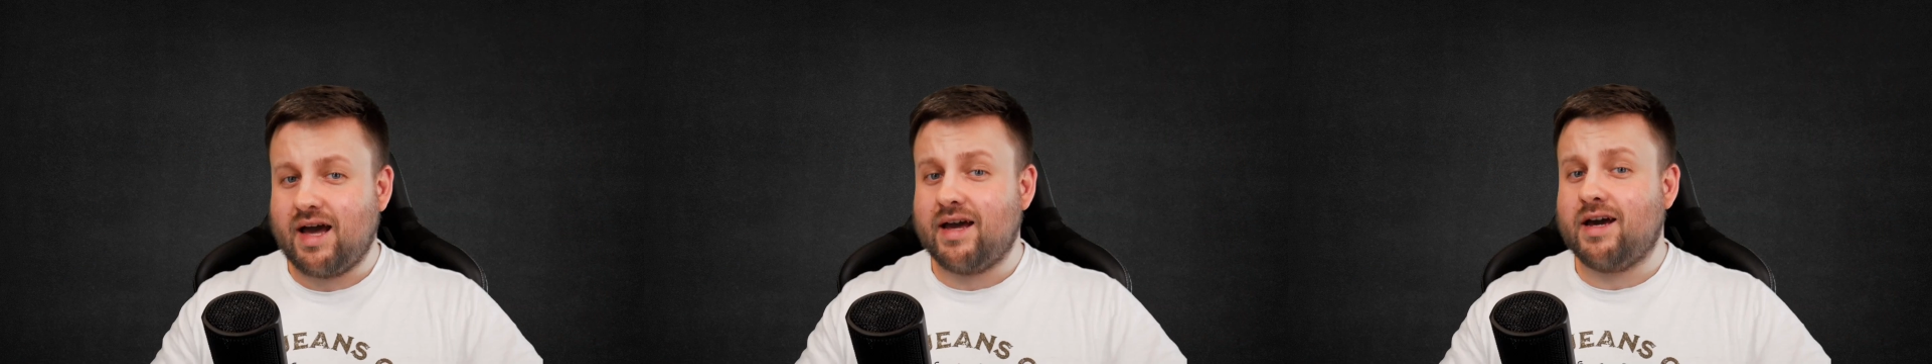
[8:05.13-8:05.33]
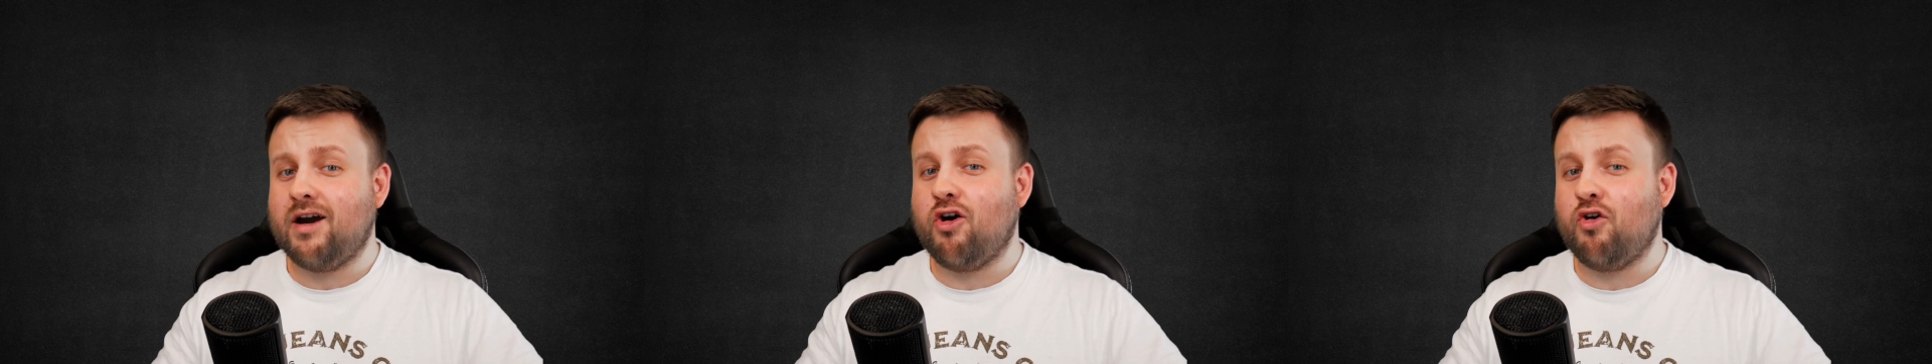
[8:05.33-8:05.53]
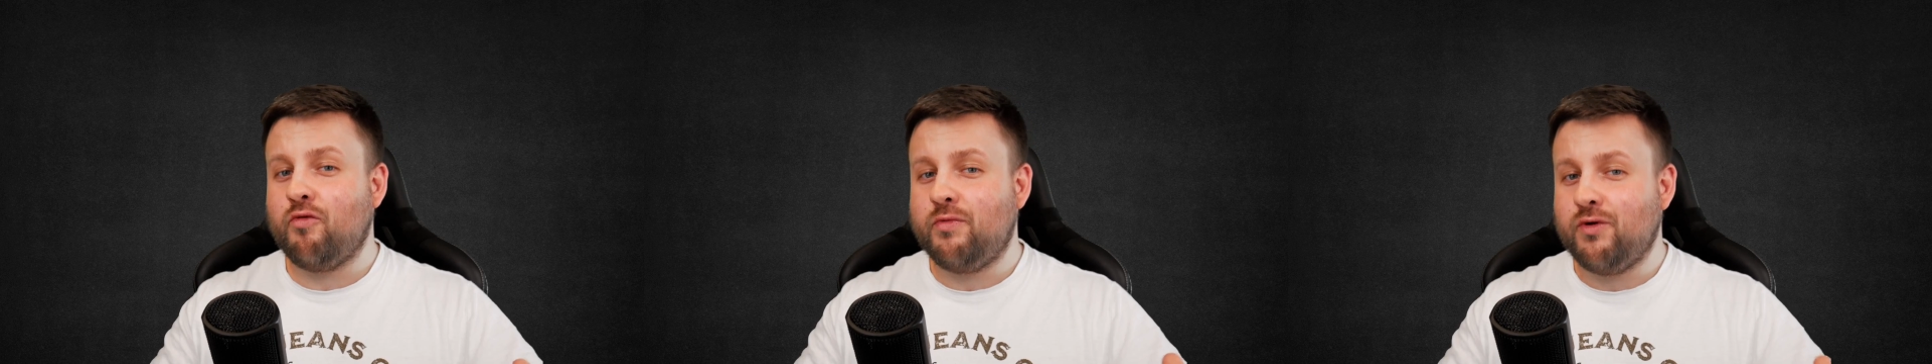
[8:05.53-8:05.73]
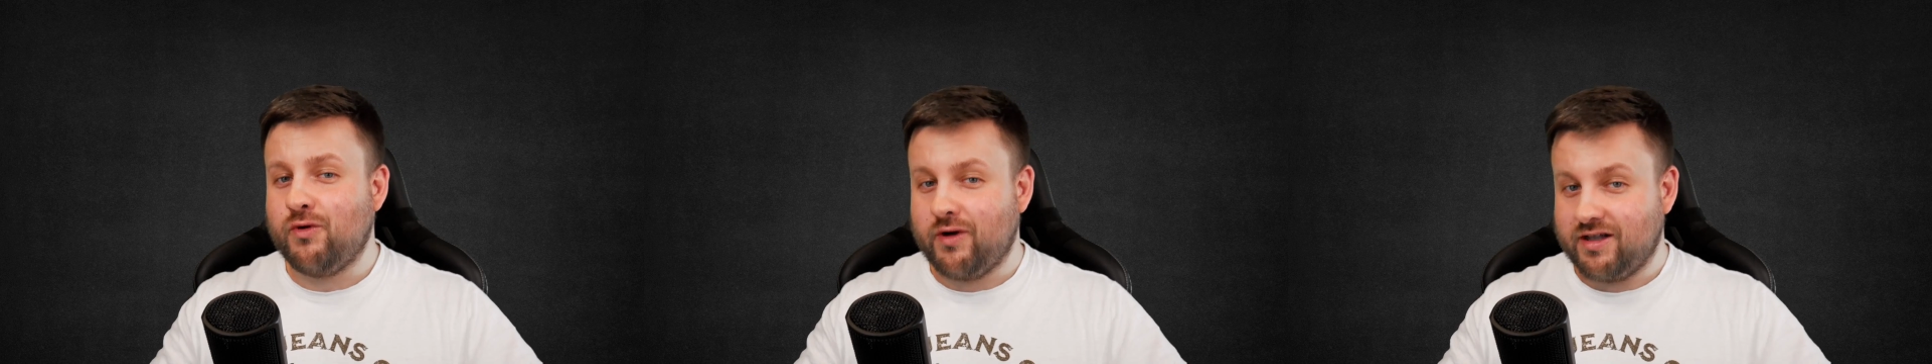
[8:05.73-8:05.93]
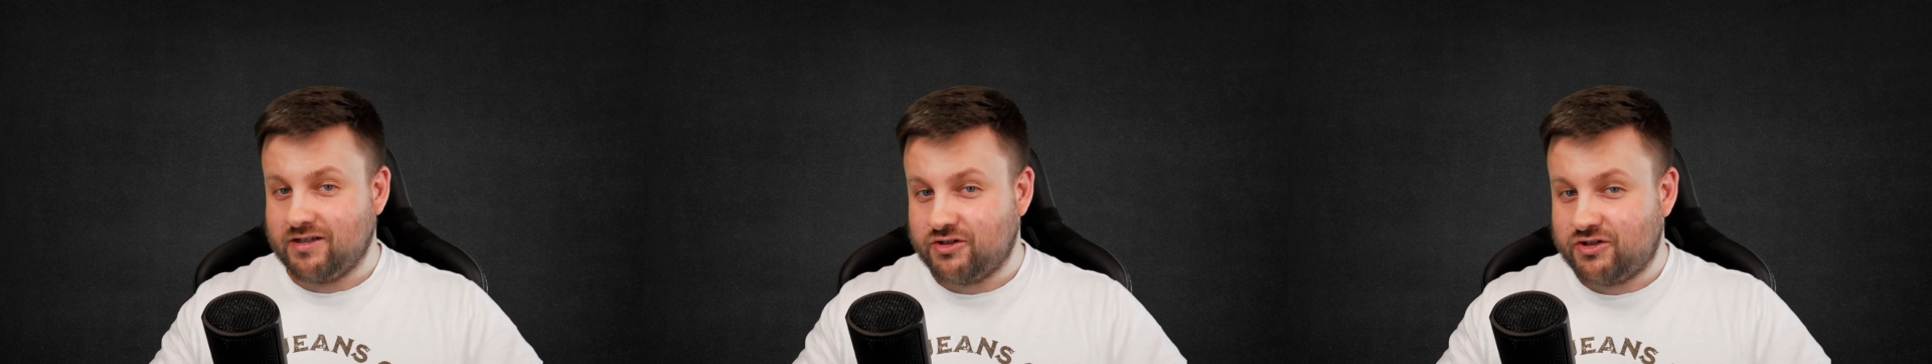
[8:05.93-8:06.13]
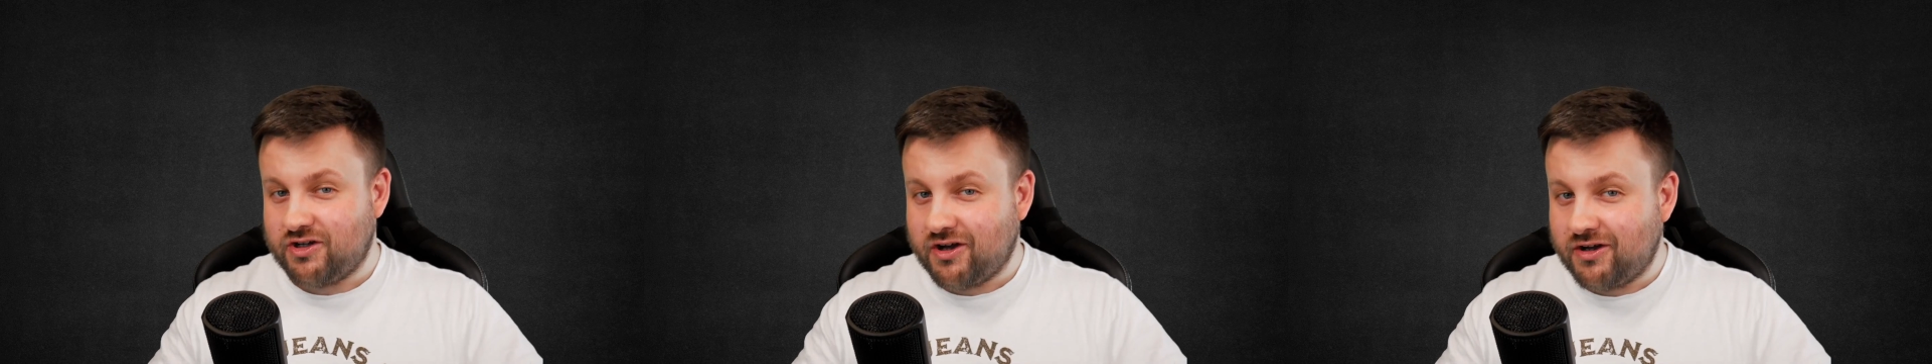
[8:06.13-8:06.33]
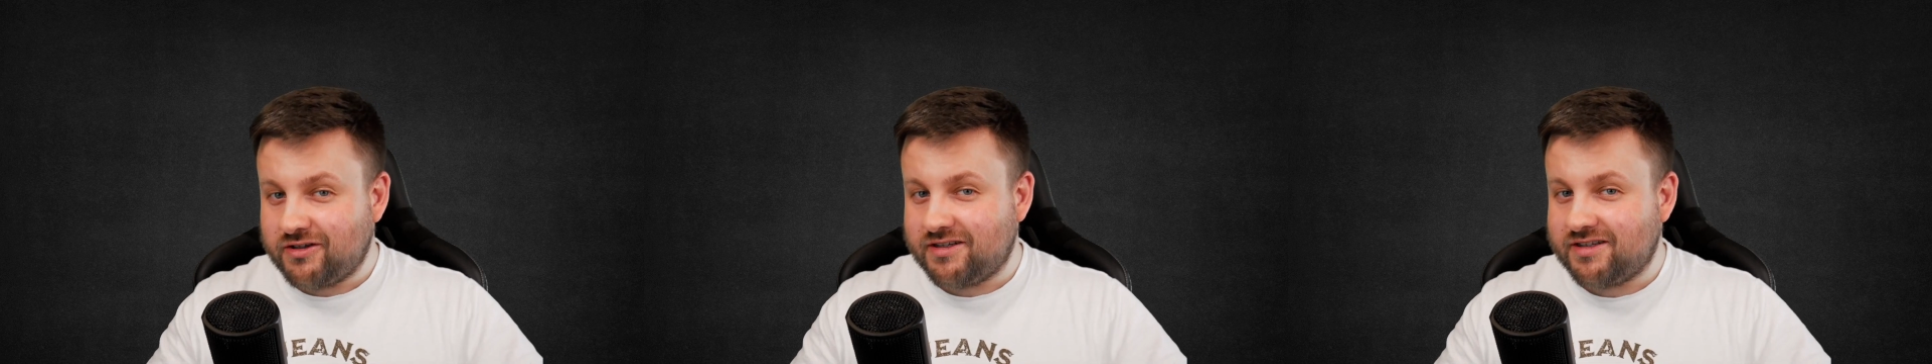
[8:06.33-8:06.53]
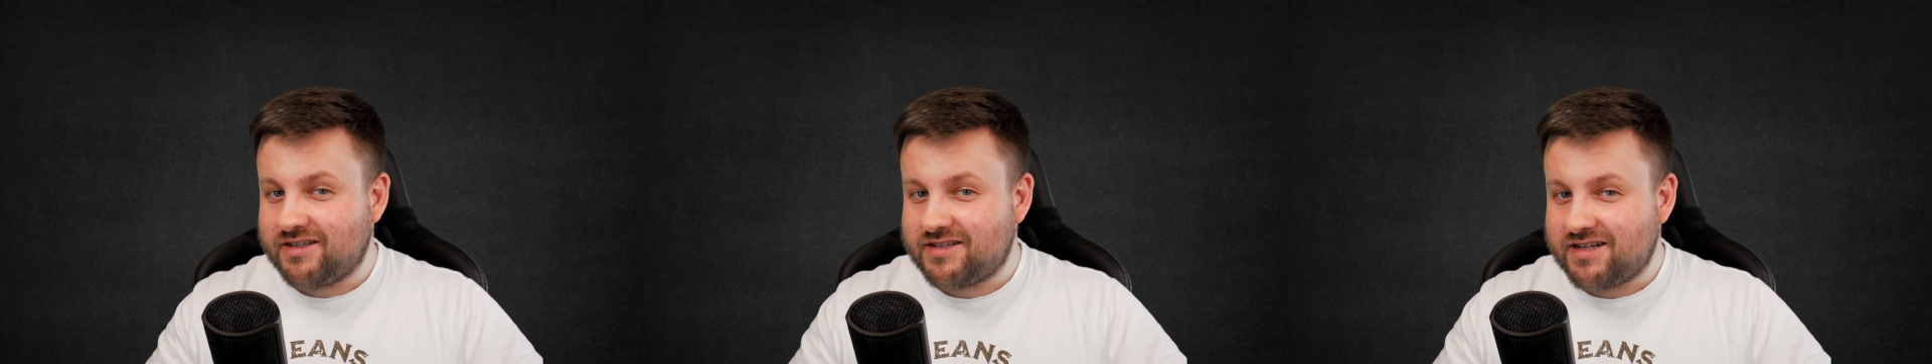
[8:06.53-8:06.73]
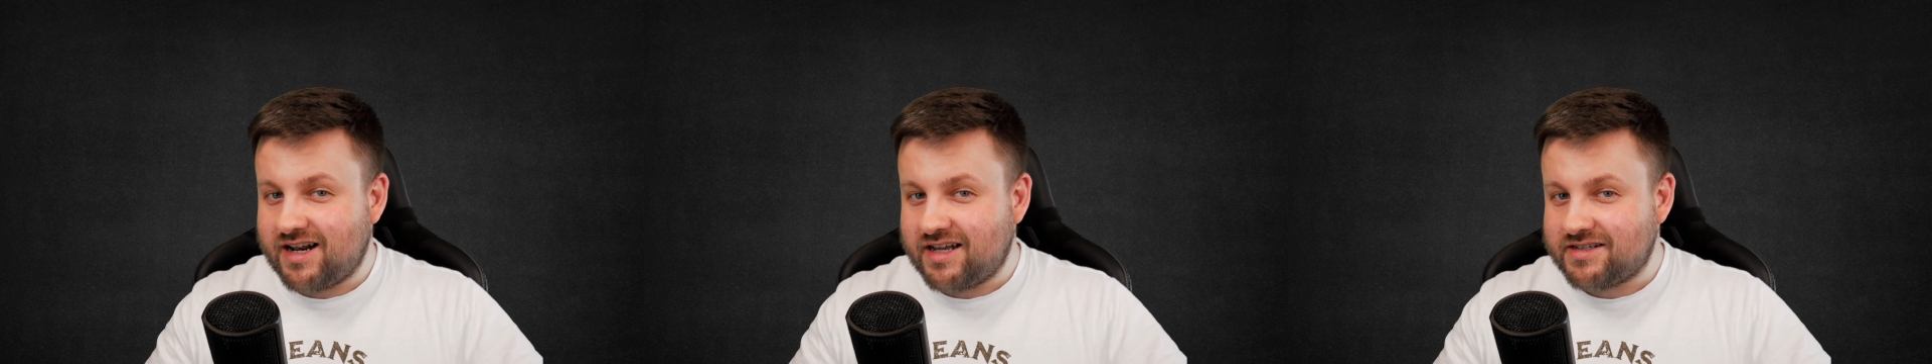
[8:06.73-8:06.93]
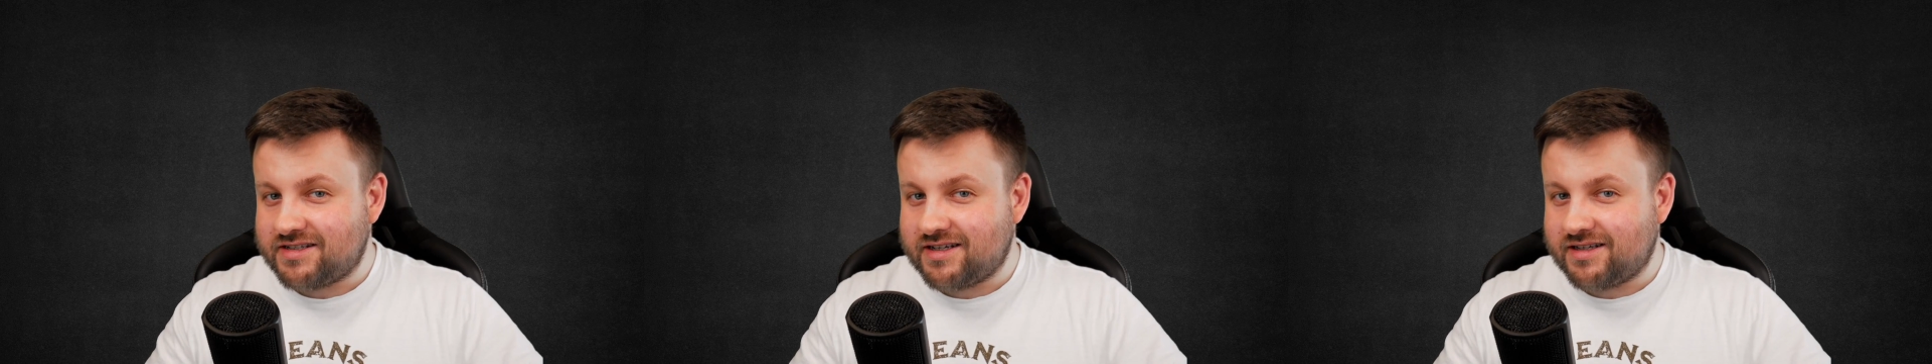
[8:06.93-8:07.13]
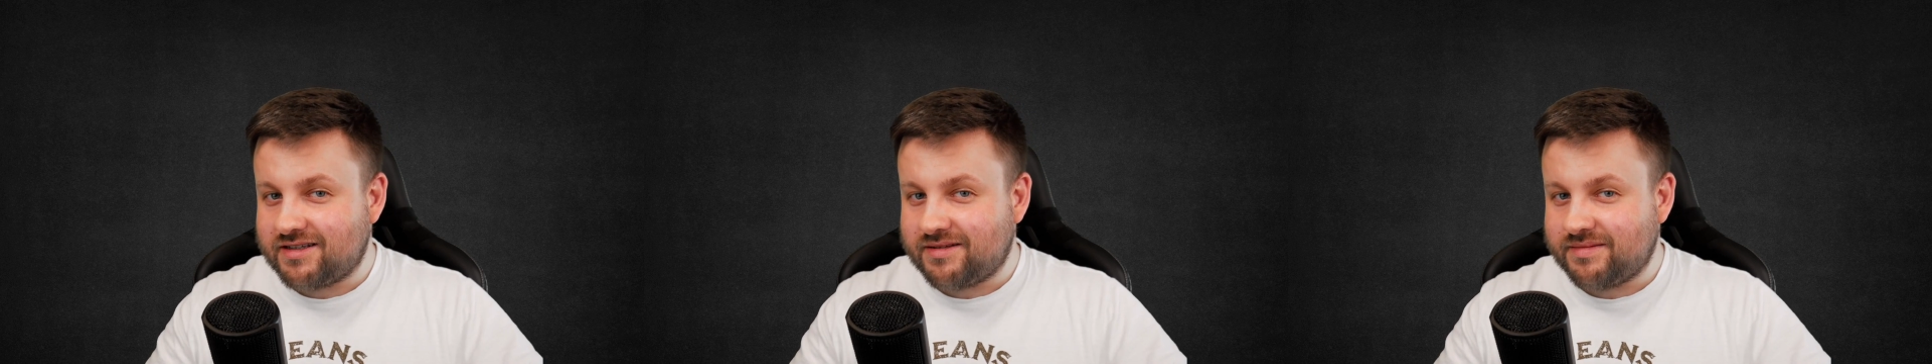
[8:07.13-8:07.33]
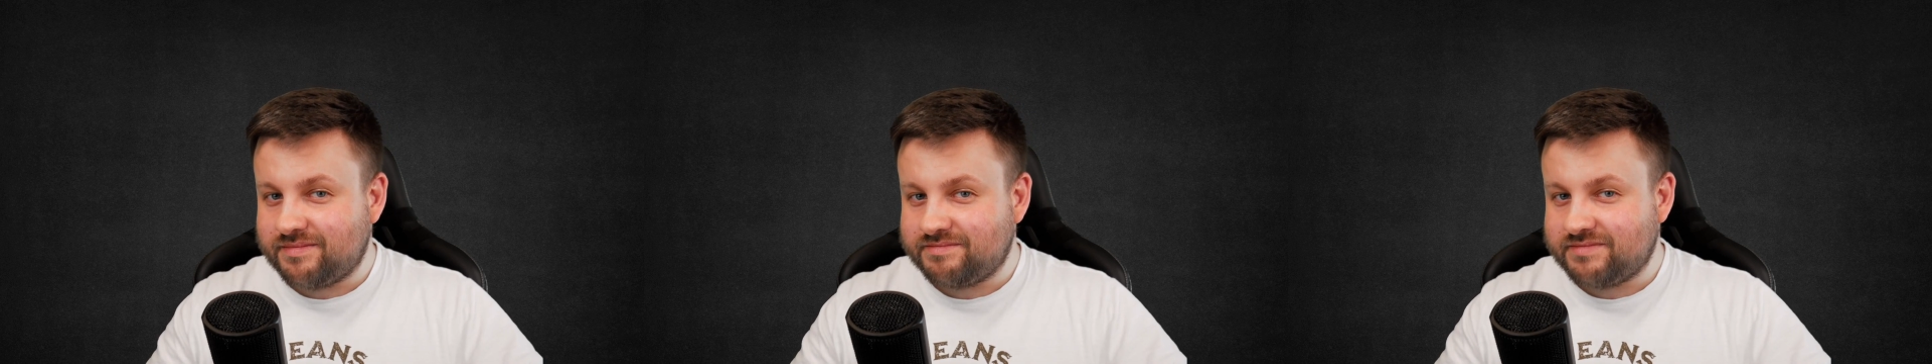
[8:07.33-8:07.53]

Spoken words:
hope you enjoyed this lesson